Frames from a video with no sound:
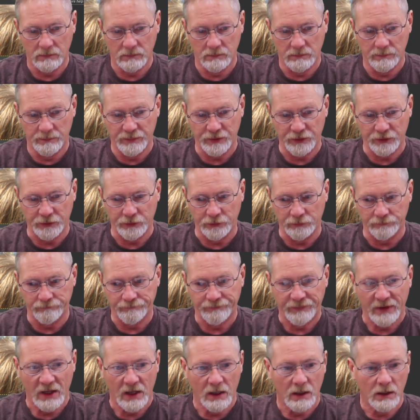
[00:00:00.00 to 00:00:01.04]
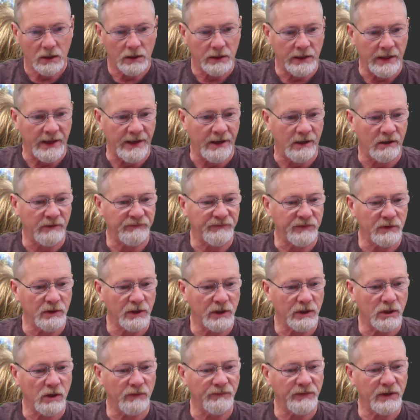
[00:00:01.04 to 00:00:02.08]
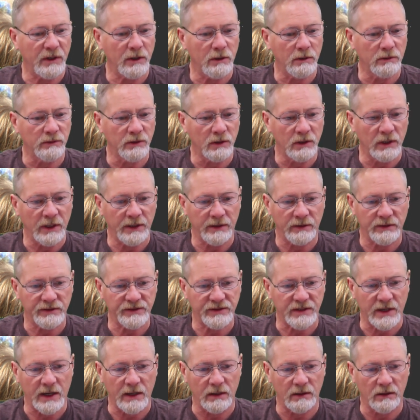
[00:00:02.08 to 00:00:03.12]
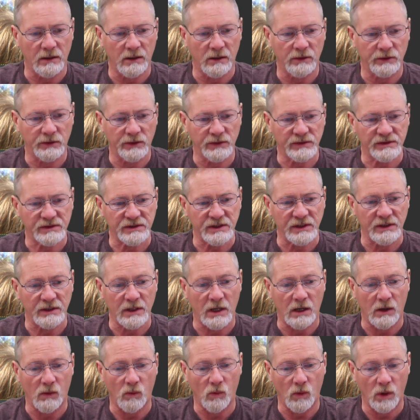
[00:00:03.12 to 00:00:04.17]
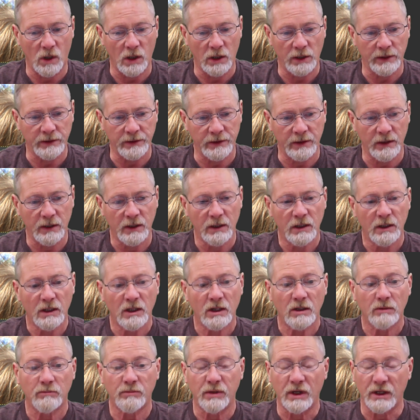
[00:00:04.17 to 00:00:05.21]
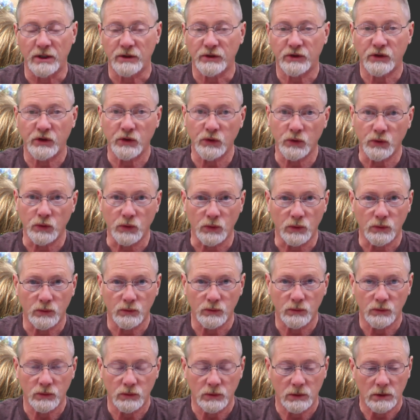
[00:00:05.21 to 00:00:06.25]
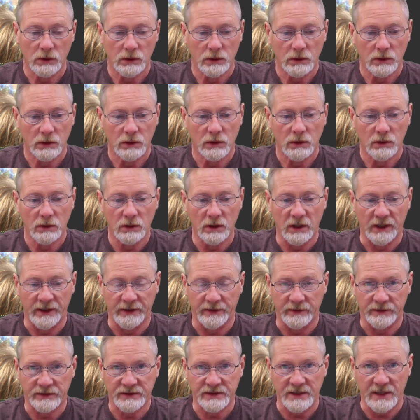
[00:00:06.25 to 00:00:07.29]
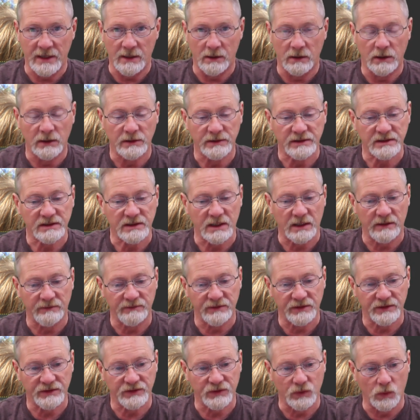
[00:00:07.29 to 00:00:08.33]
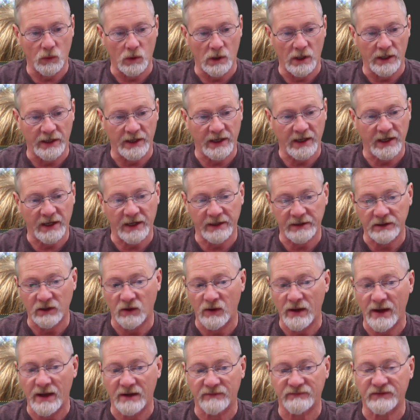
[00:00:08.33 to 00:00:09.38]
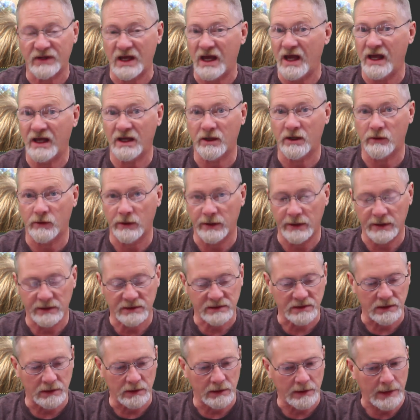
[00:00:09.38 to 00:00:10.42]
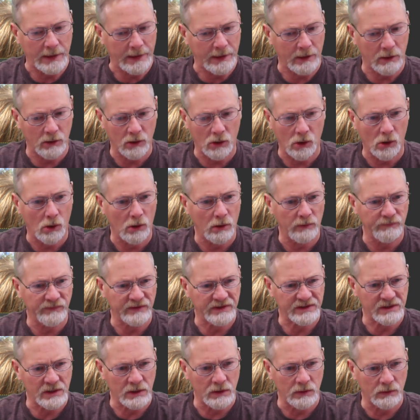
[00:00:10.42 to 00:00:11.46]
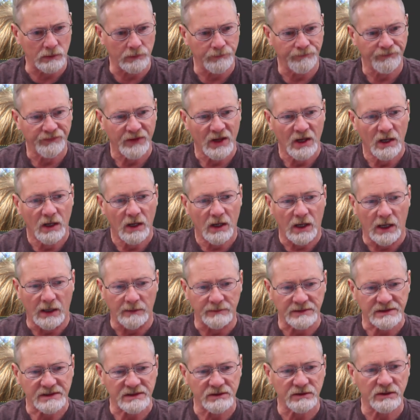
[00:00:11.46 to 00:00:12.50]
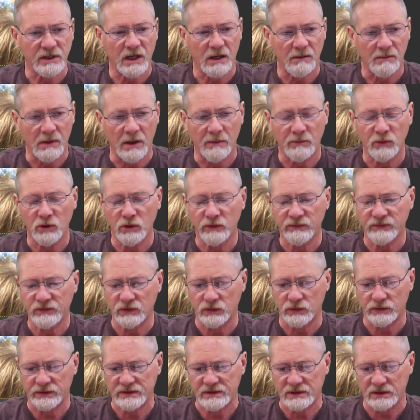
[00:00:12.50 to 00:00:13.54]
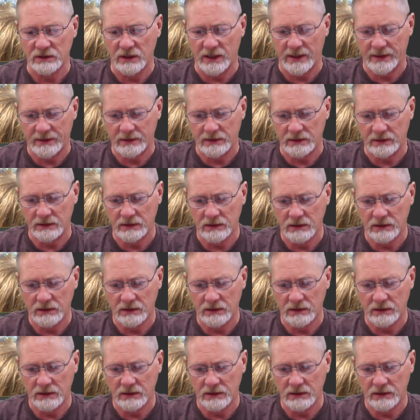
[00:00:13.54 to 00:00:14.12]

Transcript: Boom. Now, if you look over here in the layers dialog, you see not one, but two layers now instead of just the one. And I don't have to anchor it. It's a layer all of its own. I'm still got my move tool selected.